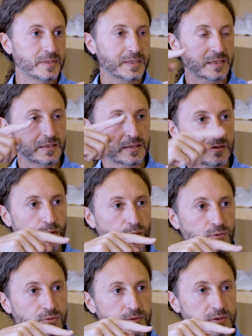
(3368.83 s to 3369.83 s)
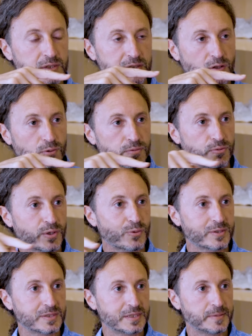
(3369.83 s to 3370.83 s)
basically this whole this whole
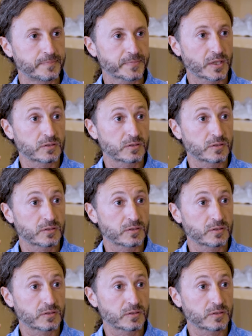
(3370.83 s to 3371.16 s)
frequency right.